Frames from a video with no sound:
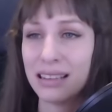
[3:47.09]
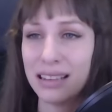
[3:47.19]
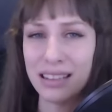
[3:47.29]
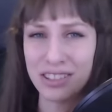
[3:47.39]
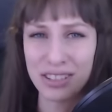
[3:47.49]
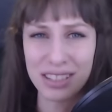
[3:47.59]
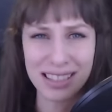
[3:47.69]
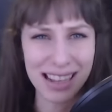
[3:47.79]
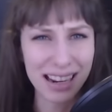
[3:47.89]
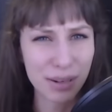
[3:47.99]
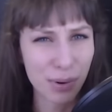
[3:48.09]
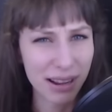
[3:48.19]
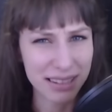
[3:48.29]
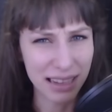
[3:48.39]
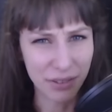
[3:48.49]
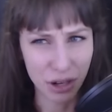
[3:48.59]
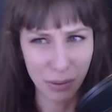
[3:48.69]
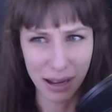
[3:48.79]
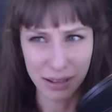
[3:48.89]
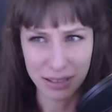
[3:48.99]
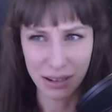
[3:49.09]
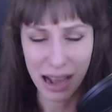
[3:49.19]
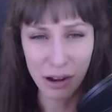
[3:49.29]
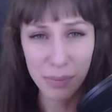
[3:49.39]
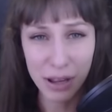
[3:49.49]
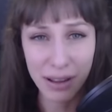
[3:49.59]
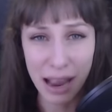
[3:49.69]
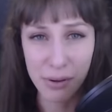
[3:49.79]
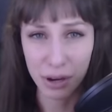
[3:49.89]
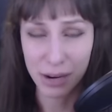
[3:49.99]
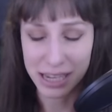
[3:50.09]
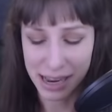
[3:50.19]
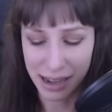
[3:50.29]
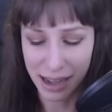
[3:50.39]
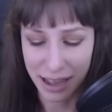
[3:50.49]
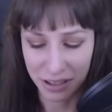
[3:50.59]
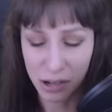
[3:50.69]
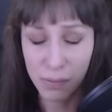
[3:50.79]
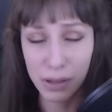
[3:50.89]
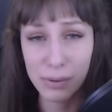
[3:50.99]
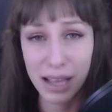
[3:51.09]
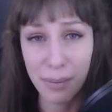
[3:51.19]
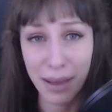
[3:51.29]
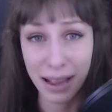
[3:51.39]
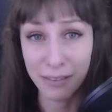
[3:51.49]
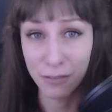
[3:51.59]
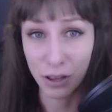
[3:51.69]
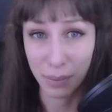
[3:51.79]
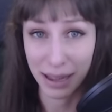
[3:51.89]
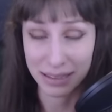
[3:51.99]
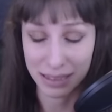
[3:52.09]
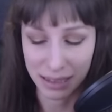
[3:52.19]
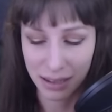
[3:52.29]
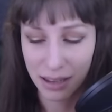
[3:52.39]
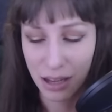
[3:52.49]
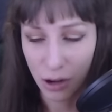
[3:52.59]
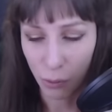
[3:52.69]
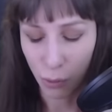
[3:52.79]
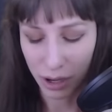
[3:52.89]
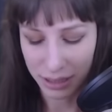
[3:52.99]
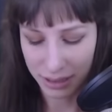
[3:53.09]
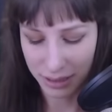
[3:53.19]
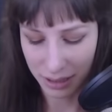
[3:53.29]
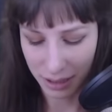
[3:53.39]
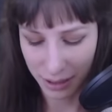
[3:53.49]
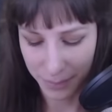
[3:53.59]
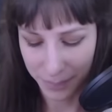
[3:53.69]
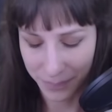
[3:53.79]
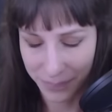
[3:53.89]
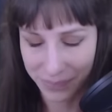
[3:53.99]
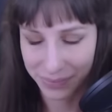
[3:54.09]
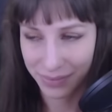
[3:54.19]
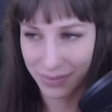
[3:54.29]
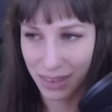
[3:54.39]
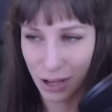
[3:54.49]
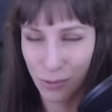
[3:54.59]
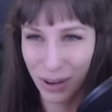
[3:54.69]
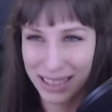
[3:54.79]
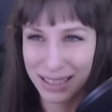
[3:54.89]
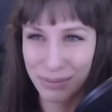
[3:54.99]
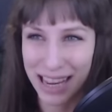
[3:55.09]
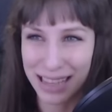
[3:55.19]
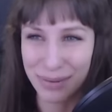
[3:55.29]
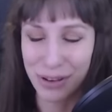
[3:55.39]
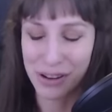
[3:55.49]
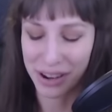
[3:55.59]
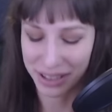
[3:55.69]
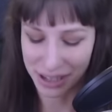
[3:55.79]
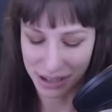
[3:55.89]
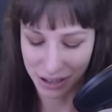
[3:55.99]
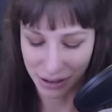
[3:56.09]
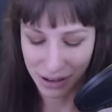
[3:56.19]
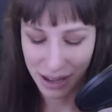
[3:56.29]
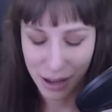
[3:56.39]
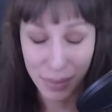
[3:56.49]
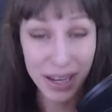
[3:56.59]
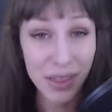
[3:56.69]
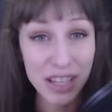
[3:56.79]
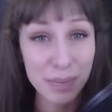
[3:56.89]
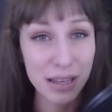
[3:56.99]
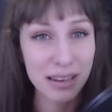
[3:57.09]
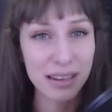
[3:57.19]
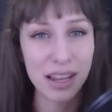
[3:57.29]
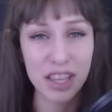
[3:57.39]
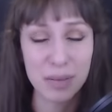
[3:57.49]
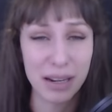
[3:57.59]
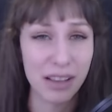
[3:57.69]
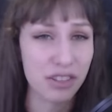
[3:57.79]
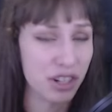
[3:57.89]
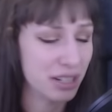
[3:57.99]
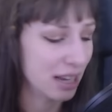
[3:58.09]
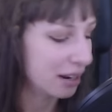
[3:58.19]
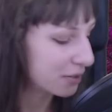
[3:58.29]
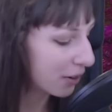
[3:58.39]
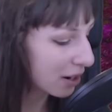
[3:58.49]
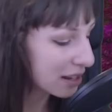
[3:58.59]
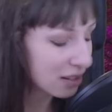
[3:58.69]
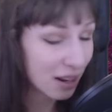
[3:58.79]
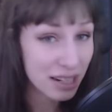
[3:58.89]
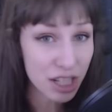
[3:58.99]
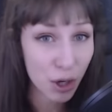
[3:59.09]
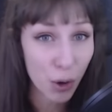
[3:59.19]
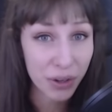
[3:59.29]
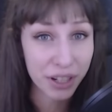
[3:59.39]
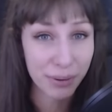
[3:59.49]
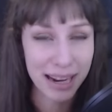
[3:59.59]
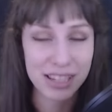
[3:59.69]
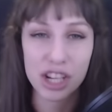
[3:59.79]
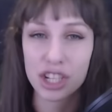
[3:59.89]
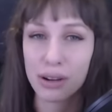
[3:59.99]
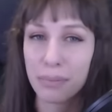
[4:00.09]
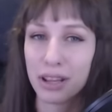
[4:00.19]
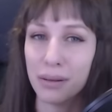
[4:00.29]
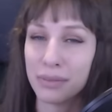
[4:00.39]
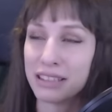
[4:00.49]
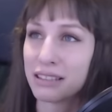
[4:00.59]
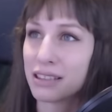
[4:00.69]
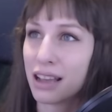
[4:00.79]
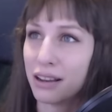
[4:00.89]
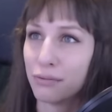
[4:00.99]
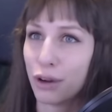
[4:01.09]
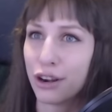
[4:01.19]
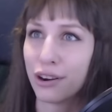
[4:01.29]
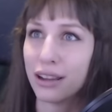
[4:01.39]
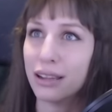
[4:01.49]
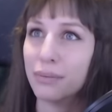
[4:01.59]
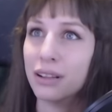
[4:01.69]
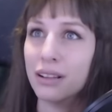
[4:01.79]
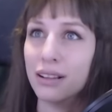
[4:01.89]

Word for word: It's just, it's kind of depressing after a while, so I would be okay with our raid taking a hiatus. Hopefully we come back in full capacity once, um, once we get some new content to do. But nothing's been, nothing's been announced just yet. As far, as long as they're holding raids, I'll show up to them, because that's the kind of raider I am.